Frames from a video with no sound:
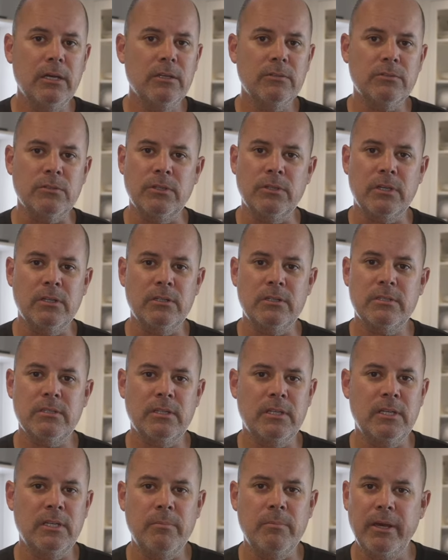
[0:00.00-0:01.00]
So you can just
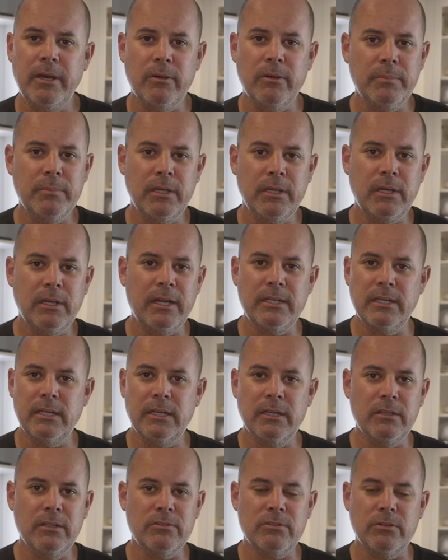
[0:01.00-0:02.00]
email me
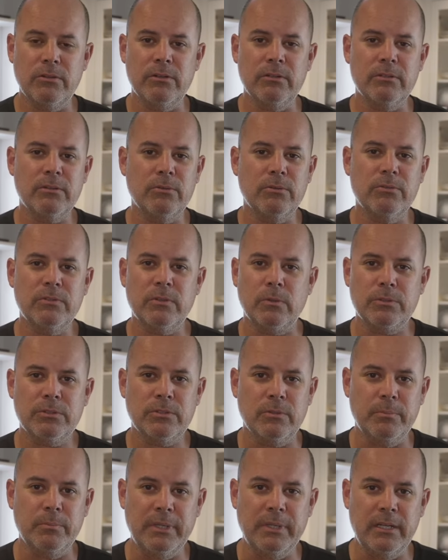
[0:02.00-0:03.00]
ideas, or through
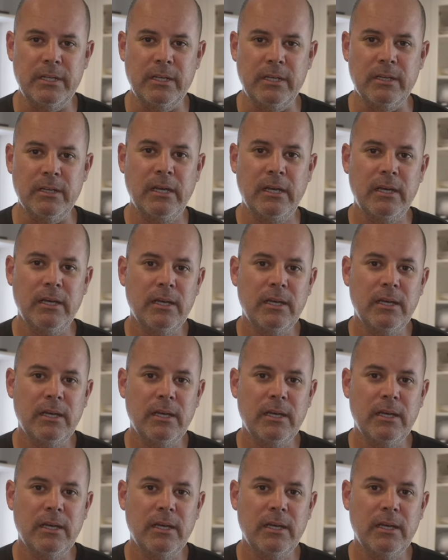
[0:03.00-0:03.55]
social media.